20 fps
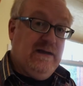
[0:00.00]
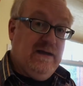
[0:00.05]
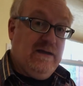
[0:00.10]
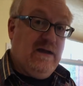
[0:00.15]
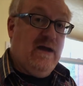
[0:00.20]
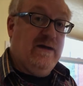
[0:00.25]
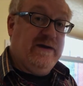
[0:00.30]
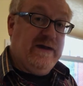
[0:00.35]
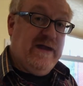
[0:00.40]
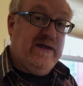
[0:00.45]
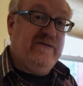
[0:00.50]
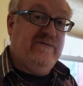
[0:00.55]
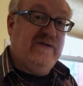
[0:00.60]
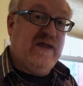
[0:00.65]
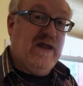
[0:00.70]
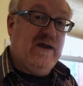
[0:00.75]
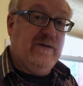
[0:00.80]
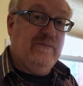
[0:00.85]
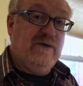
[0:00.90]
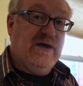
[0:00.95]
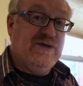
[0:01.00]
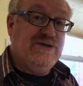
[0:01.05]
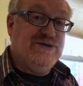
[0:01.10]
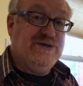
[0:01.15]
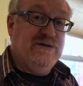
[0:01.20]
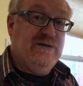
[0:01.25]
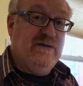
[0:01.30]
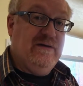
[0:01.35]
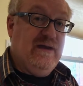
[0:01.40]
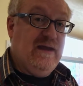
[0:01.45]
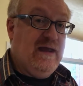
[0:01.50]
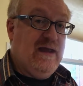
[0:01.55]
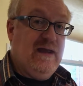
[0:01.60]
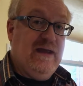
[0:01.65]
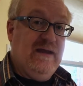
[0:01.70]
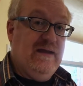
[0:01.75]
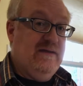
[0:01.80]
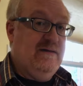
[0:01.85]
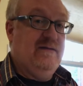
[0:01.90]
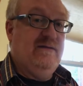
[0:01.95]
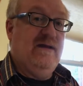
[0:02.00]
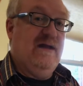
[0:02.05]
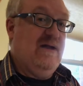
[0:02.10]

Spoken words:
it got out of calibration and